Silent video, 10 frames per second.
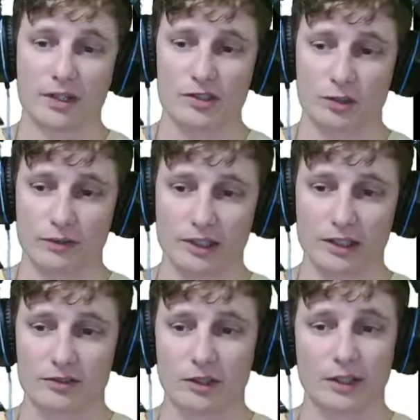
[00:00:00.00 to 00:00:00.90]
certificate.
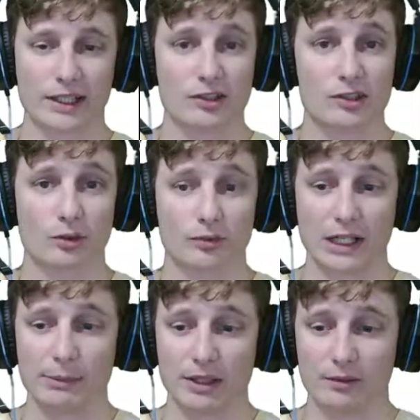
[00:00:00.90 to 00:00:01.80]

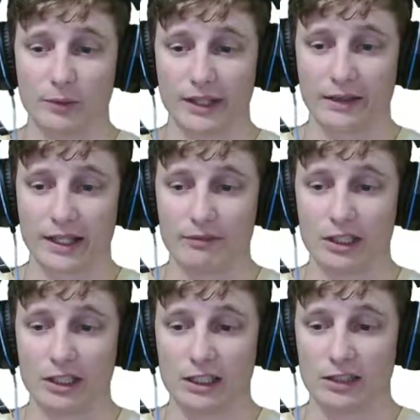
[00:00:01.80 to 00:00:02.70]
Frame it without having any